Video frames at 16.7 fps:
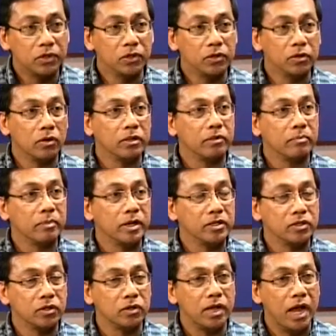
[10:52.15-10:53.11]
So it all
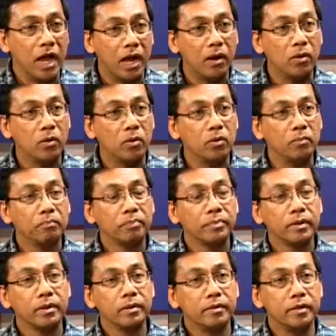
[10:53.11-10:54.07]
depends on how
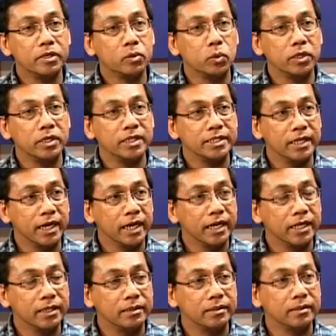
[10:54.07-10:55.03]
these were
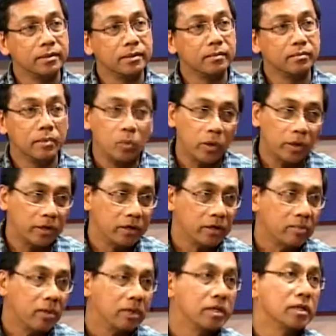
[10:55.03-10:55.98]
designed, whether
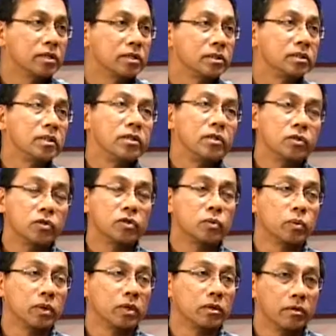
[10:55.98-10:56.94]
the materials
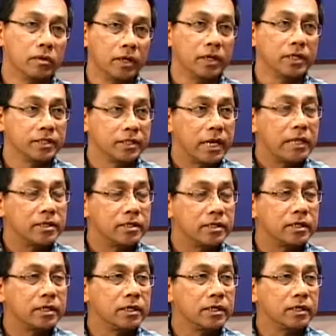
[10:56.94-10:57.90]
used were really
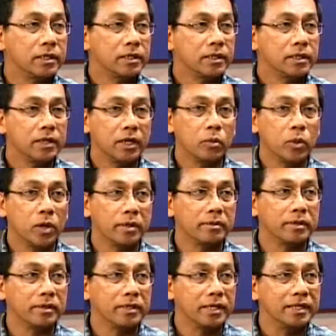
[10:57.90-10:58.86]
standard, and
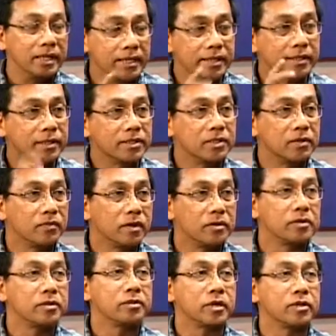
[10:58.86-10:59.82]
whether the details of the
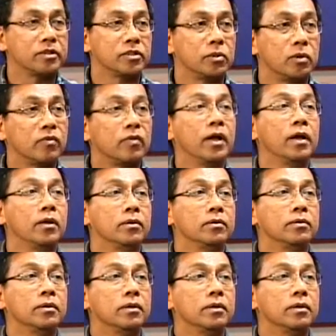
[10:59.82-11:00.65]
construction were followed.